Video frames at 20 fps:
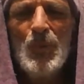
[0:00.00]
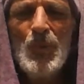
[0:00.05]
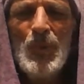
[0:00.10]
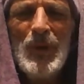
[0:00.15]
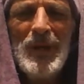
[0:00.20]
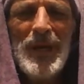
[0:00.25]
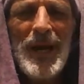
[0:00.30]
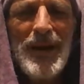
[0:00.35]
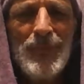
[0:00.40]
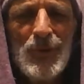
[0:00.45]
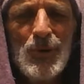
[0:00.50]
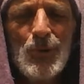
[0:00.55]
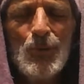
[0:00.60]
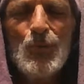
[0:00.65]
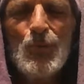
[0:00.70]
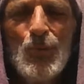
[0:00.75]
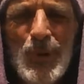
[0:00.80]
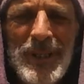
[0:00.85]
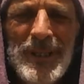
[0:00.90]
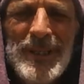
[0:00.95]
We have to
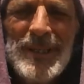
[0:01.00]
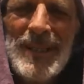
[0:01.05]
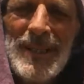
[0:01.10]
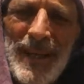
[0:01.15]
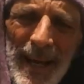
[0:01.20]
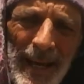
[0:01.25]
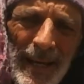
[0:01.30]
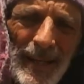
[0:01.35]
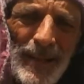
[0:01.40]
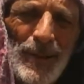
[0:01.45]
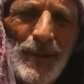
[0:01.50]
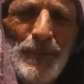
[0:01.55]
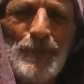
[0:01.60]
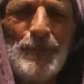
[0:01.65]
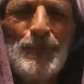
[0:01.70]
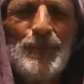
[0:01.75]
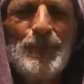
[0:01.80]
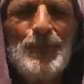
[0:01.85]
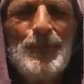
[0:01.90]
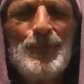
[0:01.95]
reconnect
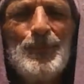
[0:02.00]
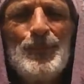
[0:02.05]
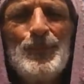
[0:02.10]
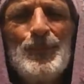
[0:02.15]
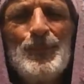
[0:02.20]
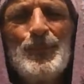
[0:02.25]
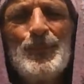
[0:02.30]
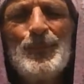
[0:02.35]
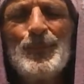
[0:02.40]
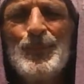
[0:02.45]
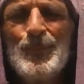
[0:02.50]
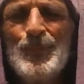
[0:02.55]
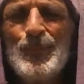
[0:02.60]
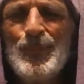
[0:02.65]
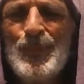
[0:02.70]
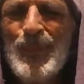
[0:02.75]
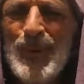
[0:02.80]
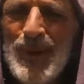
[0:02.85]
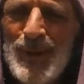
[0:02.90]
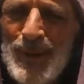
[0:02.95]

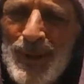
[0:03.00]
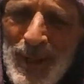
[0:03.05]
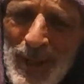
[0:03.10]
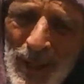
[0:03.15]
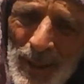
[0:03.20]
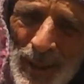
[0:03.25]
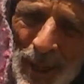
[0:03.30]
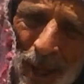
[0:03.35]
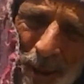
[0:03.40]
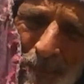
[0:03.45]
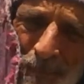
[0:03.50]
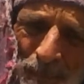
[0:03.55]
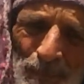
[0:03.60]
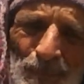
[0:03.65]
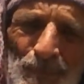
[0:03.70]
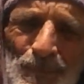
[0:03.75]
in the kingdom,